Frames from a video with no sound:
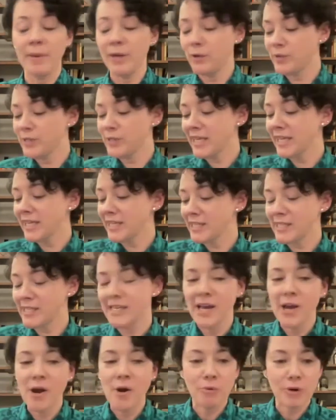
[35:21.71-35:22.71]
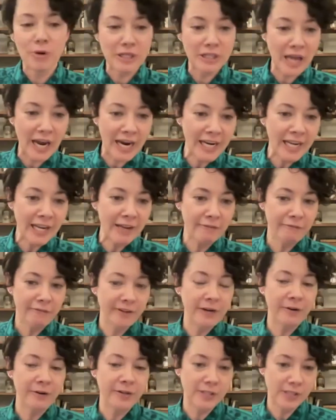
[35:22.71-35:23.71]
And you see this reclining
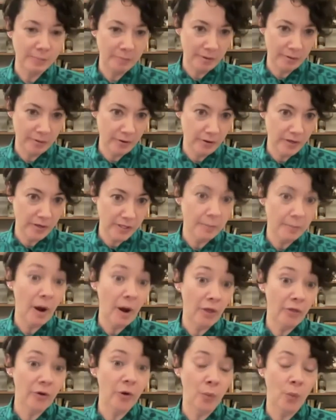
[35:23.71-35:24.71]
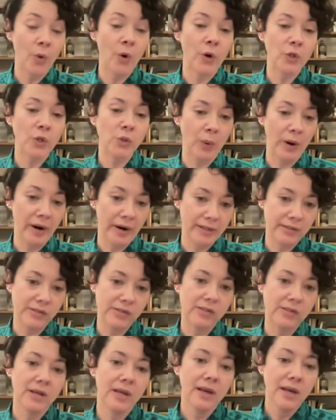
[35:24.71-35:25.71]
figure in some other works where
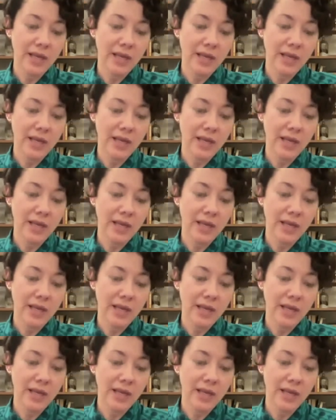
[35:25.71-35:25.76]
it's,